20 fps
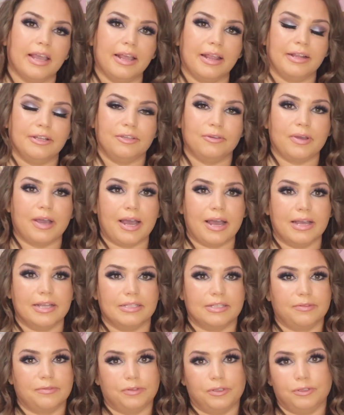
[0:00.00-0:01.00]
And you
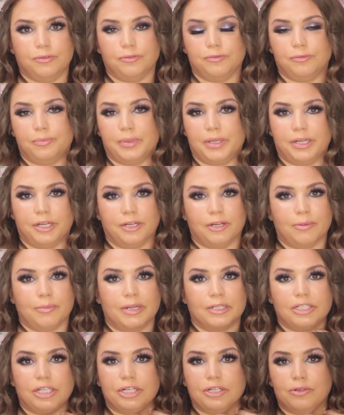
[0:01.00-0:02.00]
guys, if you've been here on
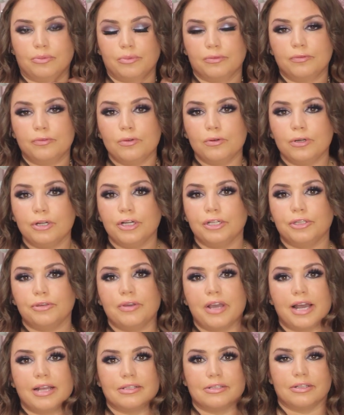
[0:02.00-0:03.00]
my channel before, you
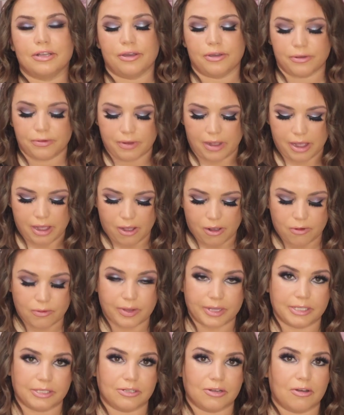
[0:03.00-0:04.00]
guys know I
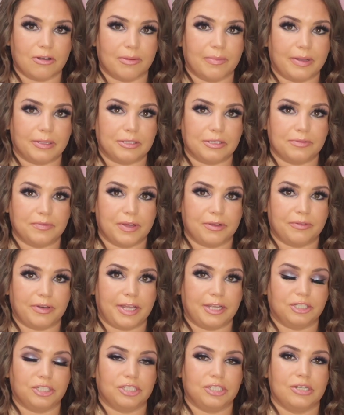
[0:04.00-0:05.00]
always talk about this
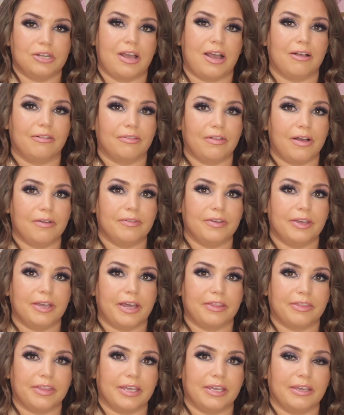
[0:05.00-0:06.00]
foundation. I love it.
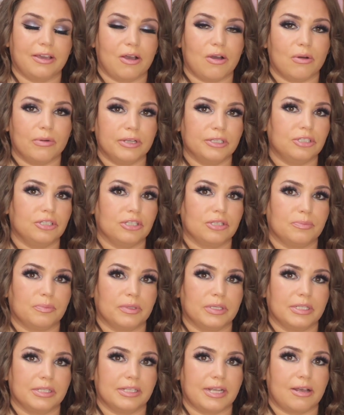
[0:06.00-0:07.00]
I think it always just
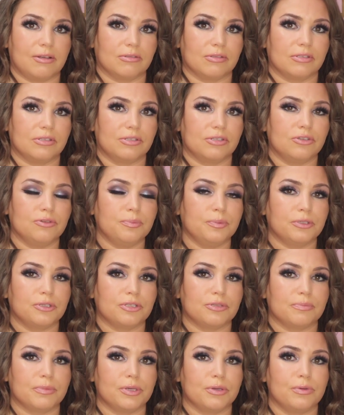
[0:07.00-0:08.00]
blends out super
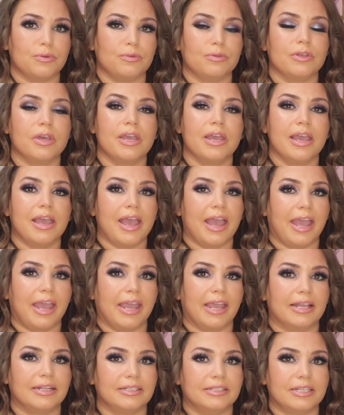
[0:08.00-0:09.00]
smooth
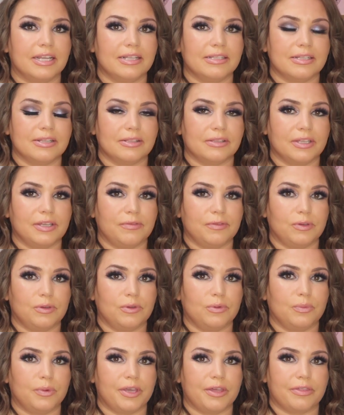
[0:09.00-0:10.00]
and doesn't leave
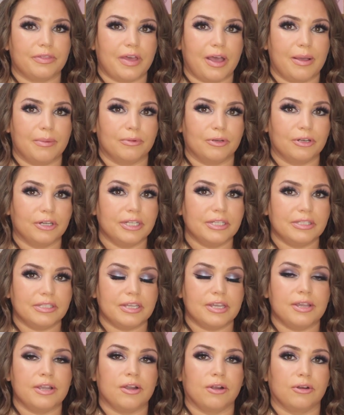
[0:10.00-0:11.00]
you with
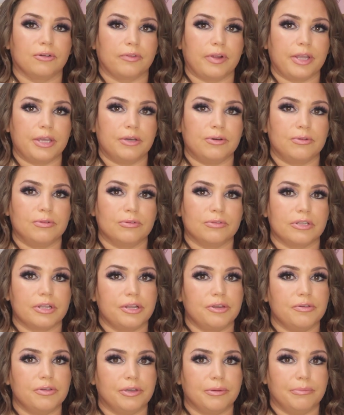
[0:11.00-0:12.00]
creasing or wrinkles,
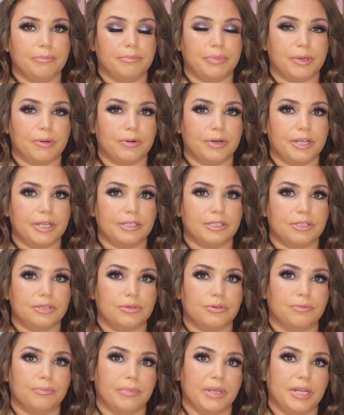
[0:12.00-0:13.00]
and you can build it
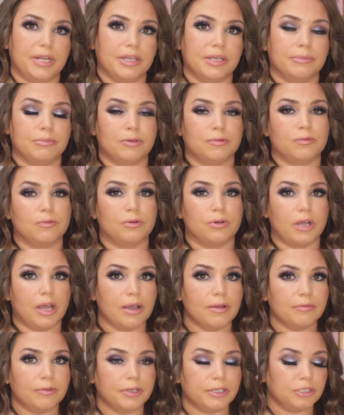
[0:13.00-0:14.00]
to medium to full
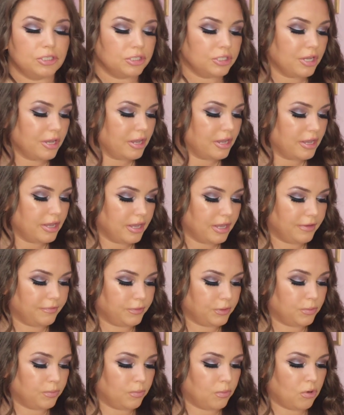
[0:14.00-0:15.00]
coverage
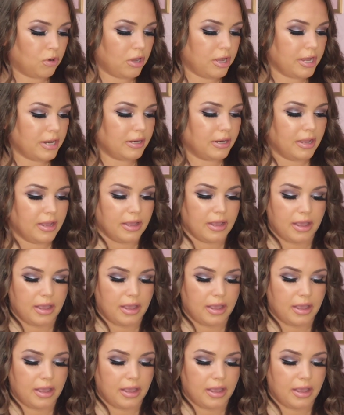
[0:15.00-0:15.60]
if you want.